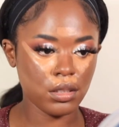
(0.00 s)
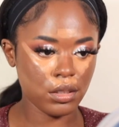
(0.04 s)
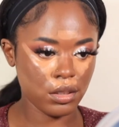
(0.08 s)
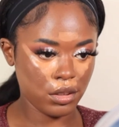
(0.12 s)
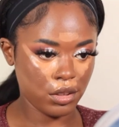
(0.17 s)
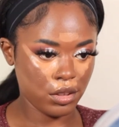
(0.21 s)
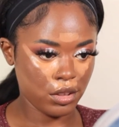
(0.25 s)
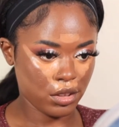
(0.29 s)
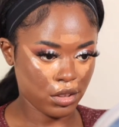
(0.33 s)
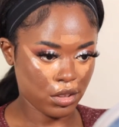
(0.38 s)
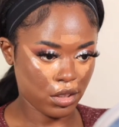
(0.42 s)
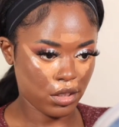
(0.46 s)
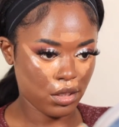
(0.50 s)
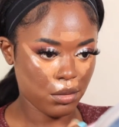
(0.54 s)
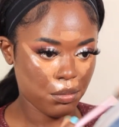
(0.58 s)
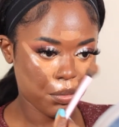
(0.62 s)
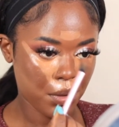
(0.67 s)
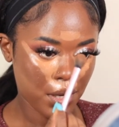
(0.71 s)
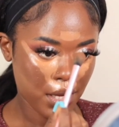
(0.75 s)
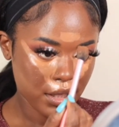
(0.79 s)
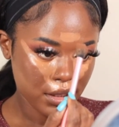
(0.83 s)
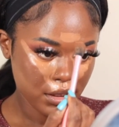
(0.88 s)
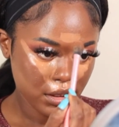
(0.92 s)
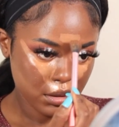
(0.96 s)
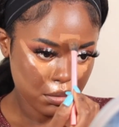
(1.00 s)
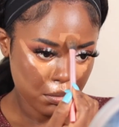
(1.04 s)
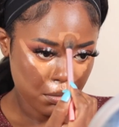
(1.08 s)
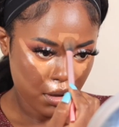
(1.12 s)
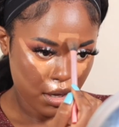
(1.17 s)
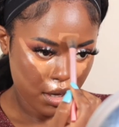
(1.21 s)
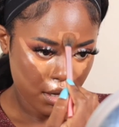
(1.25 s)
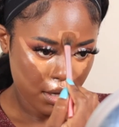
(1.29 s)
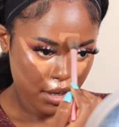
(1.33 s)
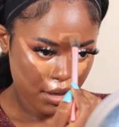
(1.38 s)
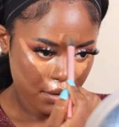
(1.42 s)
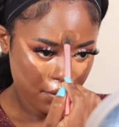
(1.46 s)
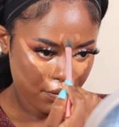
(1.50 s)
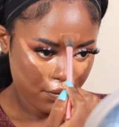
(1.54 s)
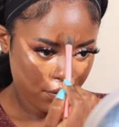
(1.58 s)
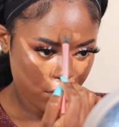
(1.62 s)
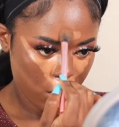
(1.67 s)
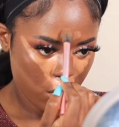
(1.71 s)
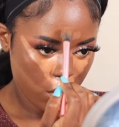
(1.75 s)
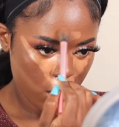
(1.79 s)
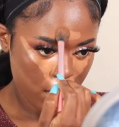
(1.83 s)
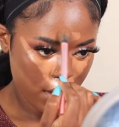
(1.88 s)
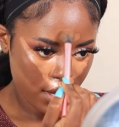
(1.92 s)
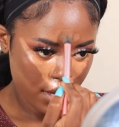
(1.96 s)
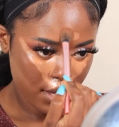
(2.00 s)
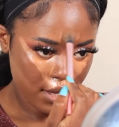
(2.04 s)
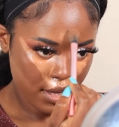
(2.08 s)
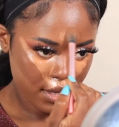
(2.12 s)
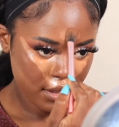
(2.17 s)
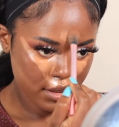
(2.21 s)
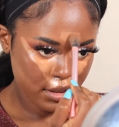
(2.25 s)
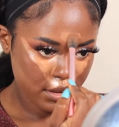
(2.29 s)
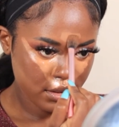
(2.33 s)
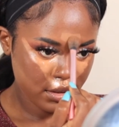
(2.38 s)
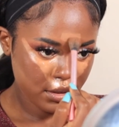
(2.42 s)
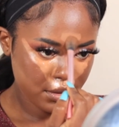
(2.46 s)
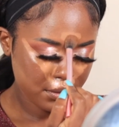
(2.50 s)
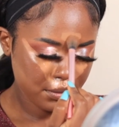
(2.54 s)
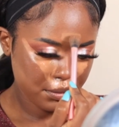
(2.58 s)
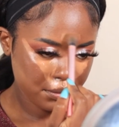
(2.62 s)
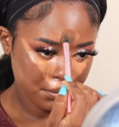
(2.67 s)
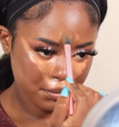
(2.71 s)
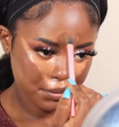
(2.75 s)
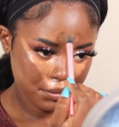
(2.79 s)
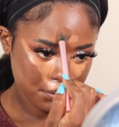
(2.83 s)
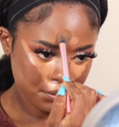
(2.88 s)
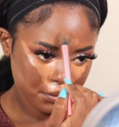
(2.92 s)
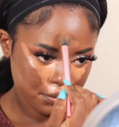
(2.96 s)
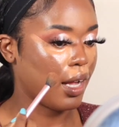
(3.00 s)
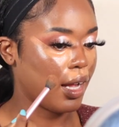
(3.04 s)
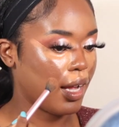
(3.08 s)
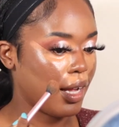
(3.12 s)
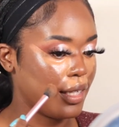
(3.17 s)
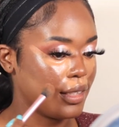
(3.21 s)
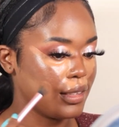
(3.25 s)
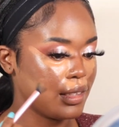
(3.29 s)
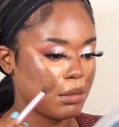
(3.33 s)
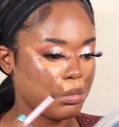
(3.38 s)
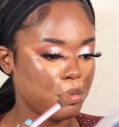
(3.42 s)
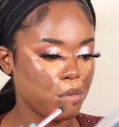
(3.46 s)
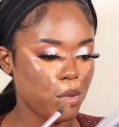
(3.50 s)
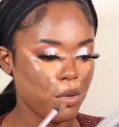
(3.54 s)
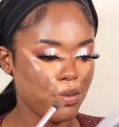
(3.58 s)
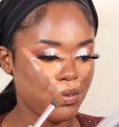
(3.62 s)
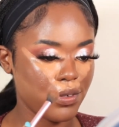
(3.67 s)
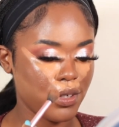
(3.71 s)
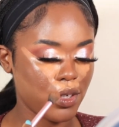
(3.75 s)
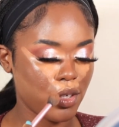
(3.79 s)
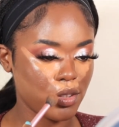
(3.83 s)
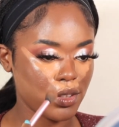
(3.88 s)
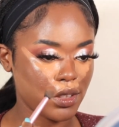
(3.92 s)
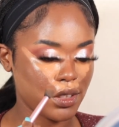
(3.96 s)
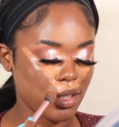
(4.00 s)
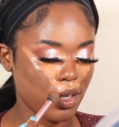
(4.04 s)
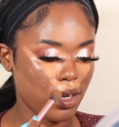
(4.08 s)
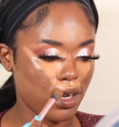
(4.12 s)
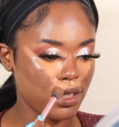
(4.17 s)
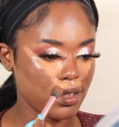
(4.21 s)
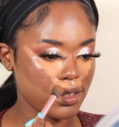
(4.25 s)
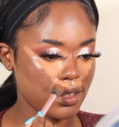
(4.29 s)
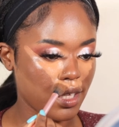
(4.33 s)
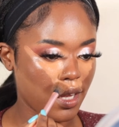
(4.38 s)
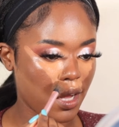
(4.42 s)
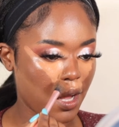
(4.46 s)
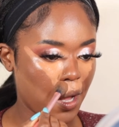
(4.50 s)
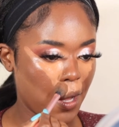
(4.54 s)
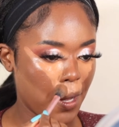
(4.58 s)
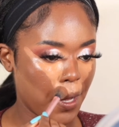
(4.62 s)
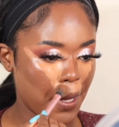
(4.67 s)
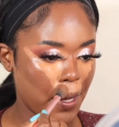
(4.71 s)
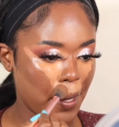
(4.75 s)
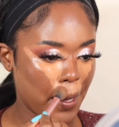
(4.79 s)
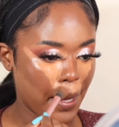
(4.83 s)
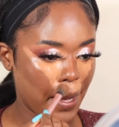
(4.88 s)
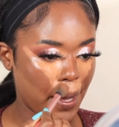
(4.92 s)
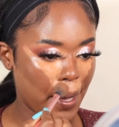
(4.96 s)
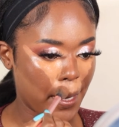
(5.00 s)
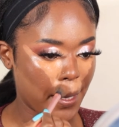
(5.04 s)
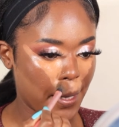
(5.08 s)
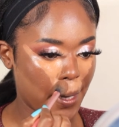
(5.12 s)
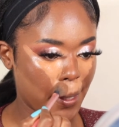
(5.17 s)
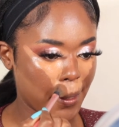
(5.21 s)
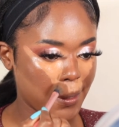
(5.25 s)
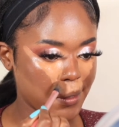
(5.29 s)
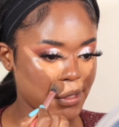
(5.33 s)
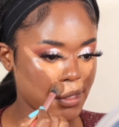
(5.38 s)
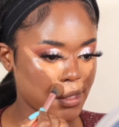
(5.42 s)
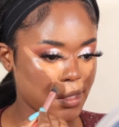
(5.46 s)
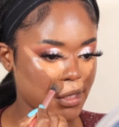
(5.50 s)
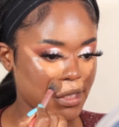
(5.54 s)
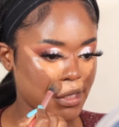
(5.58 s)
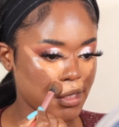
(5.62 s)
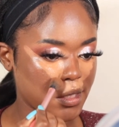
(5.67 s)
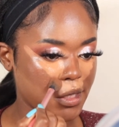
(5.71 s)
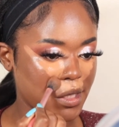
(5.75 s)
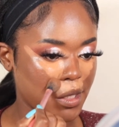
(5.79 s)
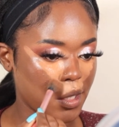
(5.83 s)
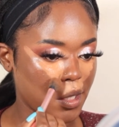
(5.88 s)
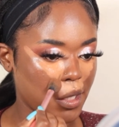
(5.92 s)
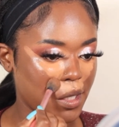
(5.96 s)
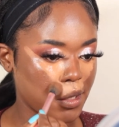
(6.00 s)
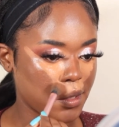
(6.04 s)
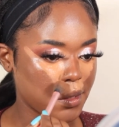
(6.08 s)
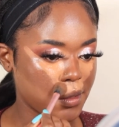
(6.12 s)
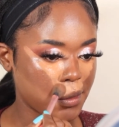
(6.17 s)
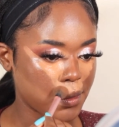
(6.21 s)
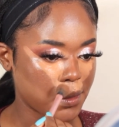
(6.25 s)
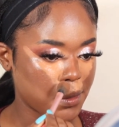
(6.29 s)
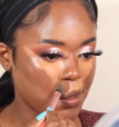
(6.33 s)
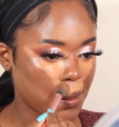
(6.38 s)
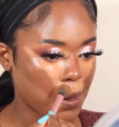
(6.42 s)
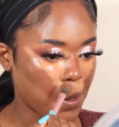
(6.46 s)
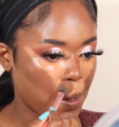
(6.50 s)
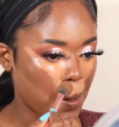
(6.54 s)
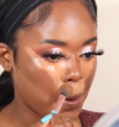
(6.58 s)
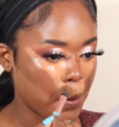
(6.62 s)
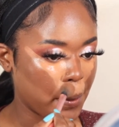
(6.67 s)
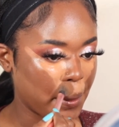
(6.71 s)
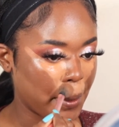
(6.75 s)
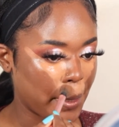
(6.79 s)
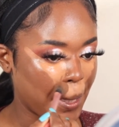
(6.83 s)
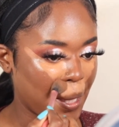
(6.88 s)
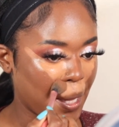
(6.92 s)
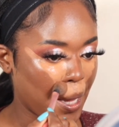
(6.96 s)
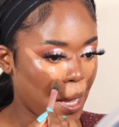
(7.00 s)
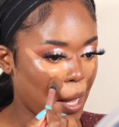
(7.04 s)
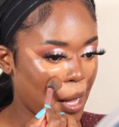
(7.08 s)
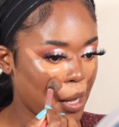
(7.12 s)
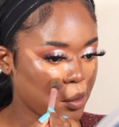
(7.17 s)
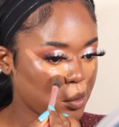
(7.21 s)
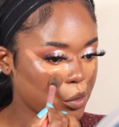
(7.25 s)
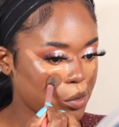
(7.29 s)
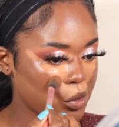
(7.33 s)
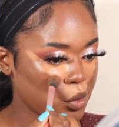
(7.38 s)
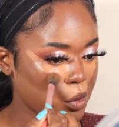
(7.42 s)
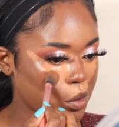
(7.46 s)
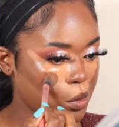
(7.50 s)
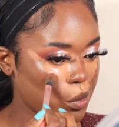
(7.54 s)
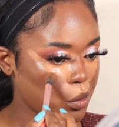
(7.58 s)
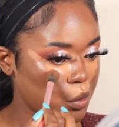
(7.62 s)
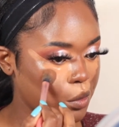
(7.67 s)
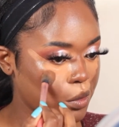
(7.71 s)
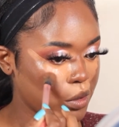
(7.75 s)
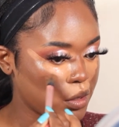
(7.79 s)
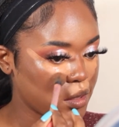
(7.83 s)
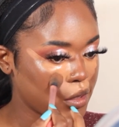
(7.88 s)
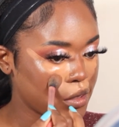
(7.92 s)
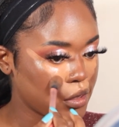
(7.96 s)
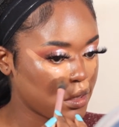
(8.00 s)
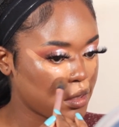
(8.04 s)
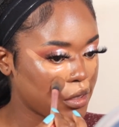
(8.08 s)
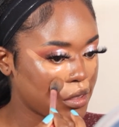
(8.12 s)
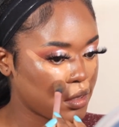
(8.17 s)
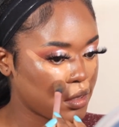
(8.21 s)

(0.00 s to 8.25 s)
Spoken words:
Just gonna blend my forehead, and moving on to under eye, I like to start on the outer corners.